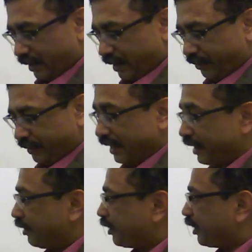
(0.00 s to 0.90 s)
If the
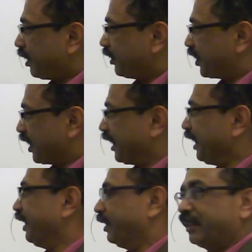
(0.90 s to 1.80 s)
entire
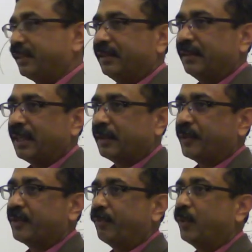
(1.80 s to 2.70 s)
skin, that
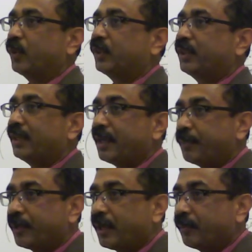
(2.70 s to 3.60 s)
means both the
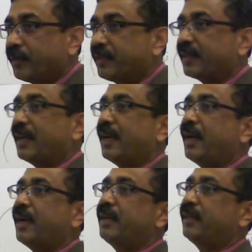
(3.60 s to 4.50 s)
epidermis
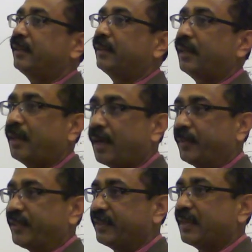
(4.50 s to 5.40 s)
and the
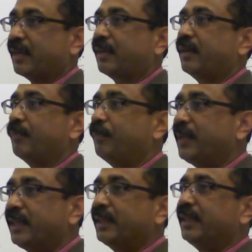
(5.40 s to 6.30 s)
dermis, are
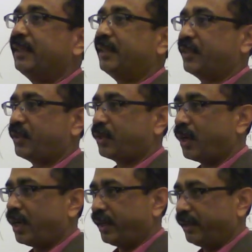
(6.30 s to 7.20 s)
completely
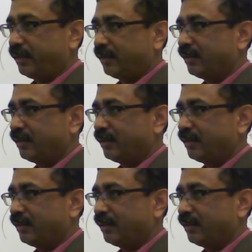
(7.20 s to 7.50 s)
destroyed,